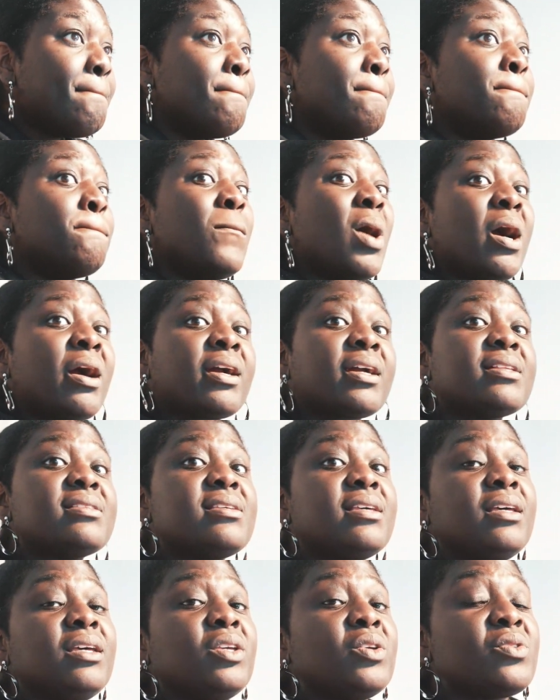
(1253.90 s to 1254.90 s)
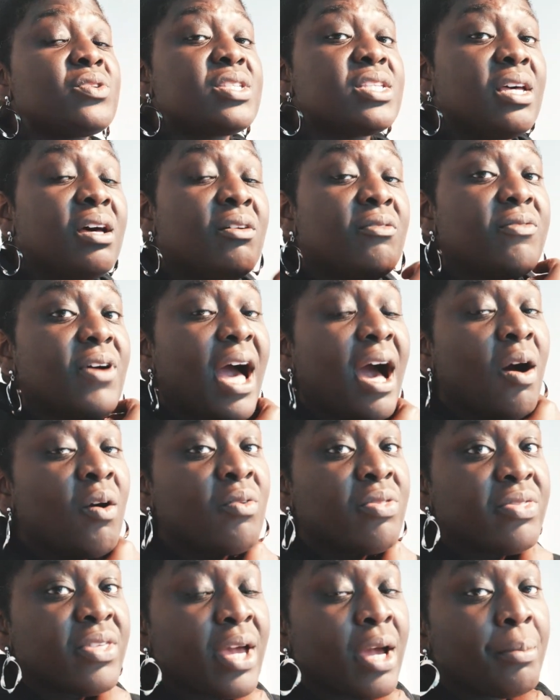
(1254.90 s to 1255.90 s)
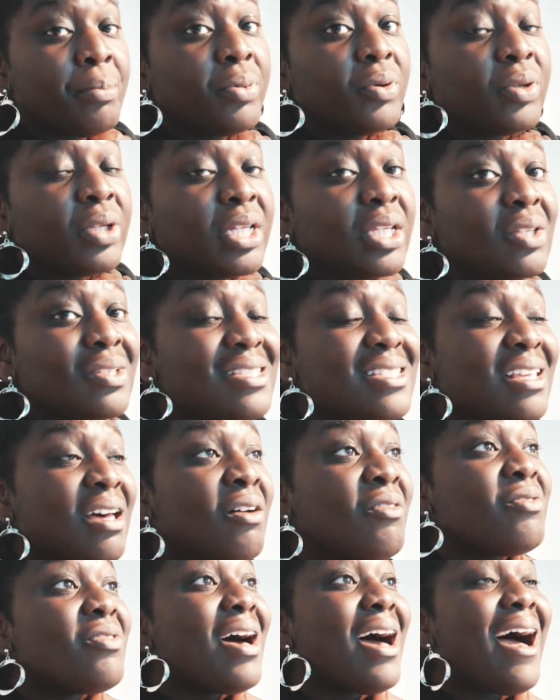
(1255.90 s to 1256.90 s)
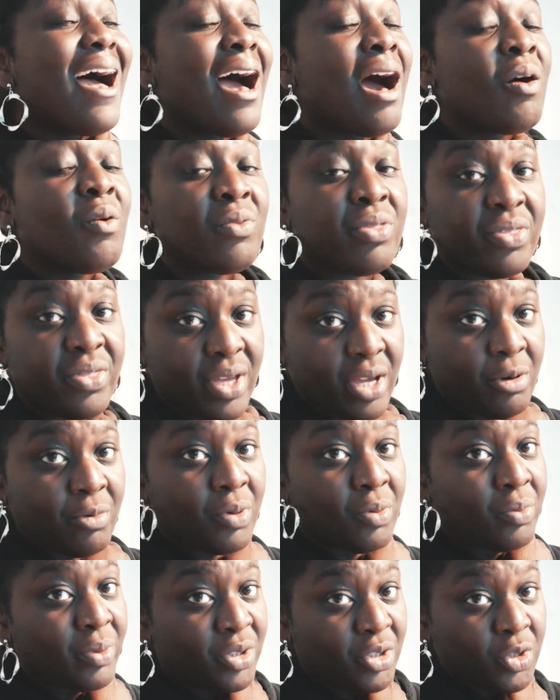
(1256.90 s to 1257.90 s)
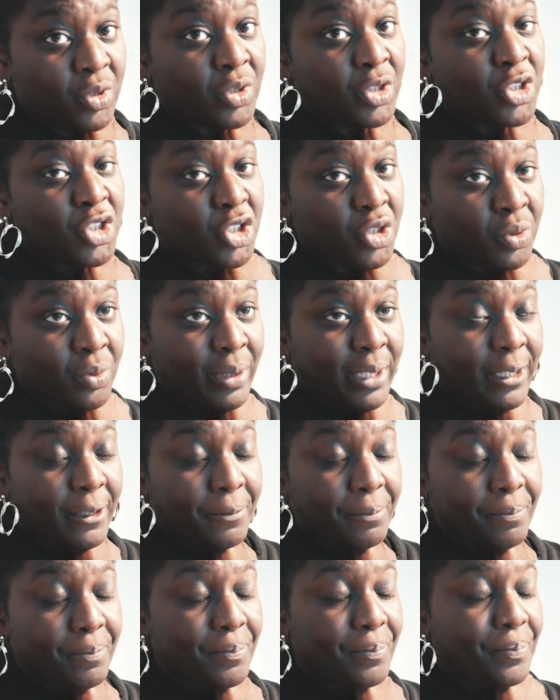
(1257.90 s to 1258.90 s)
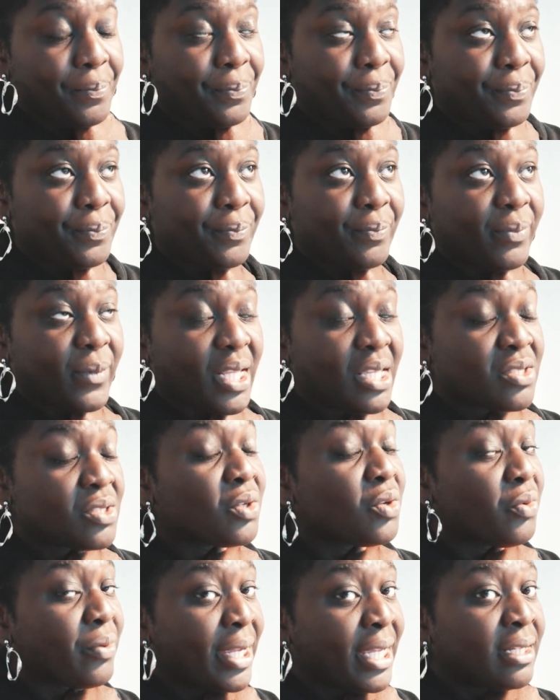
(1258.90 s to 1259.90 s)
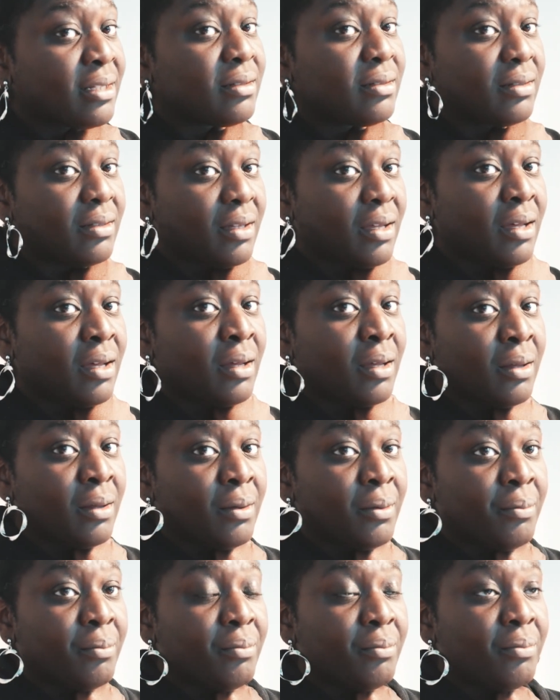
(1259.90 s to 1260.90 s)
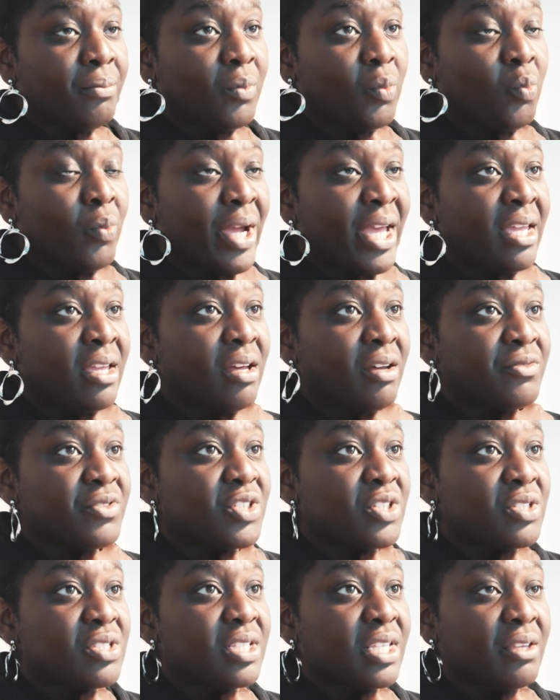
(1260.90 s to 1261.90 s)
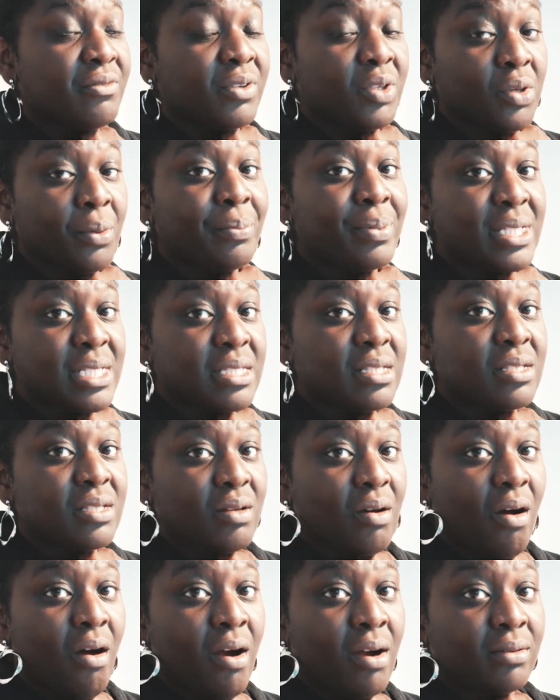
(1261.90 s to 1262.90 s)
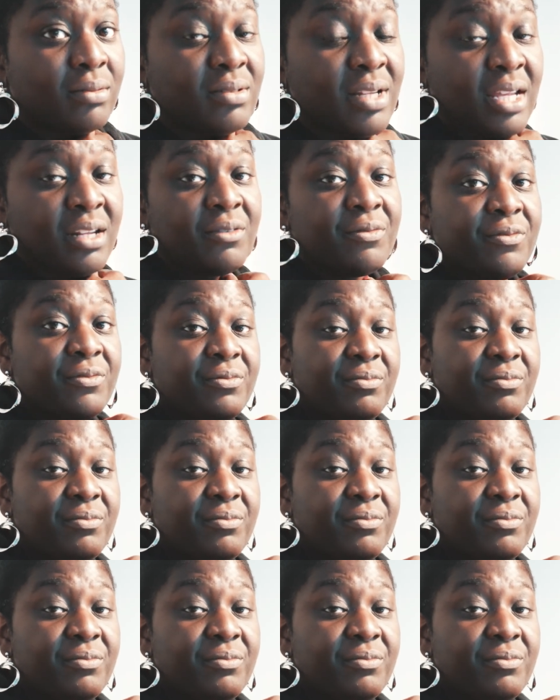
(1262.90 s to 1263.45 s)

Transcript: marketing yourself out there, putting yourself out there with what you're doing. Is a great way of just giving your business card, not a